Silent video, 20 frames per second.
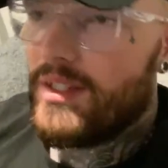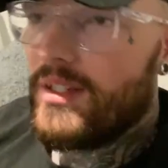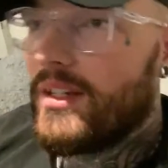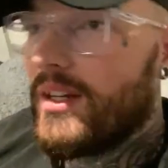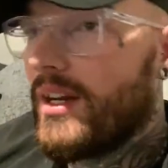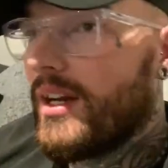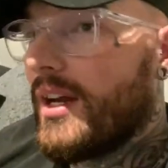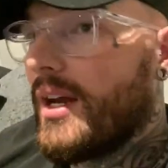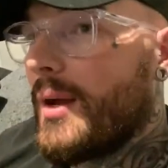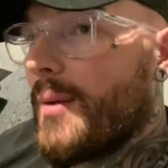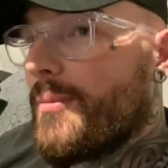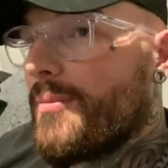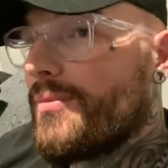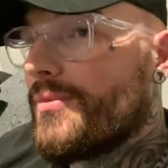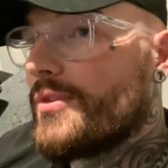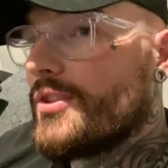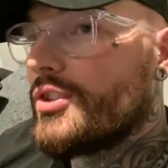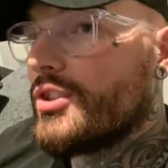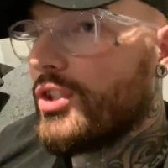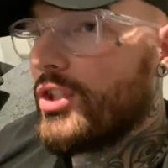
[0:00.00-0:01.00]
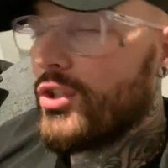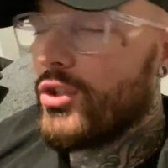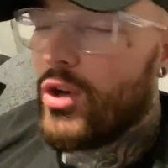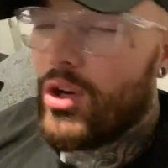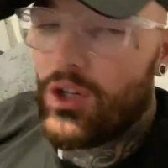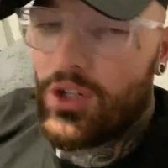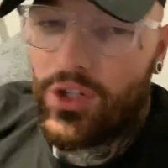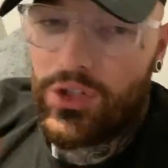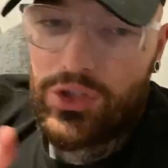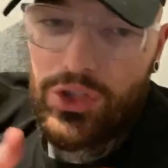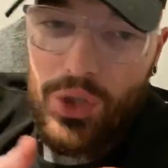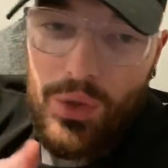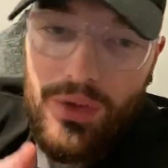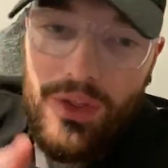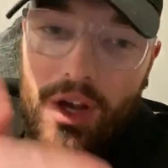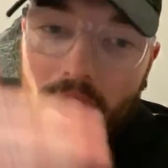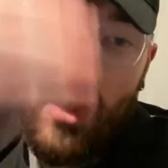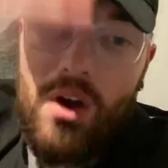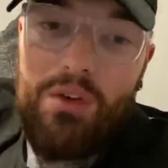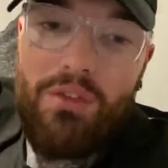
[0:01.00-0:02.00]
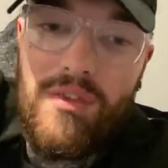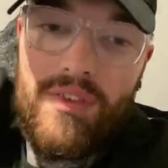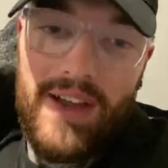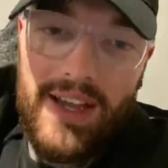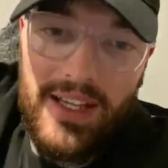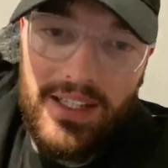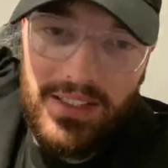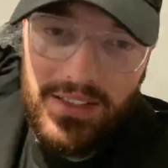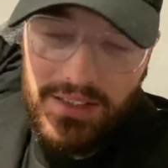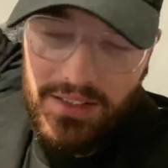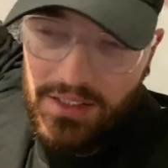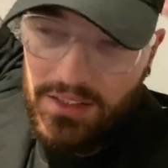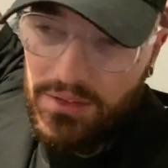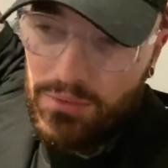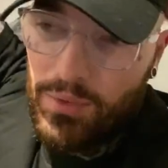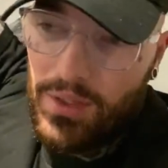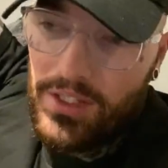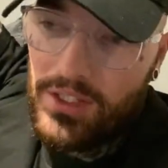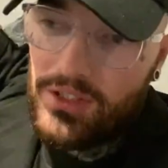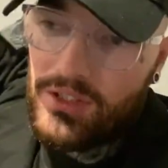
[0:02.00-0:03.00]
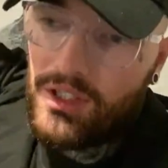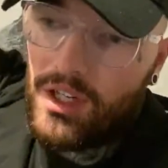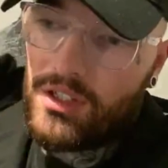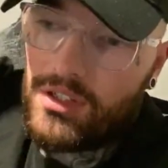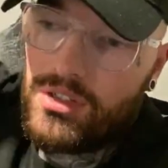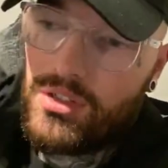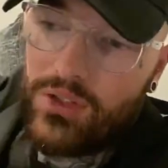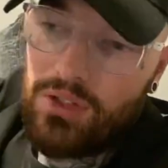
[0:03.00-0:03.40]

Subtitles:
So you're not doing the whole face, because when you start to do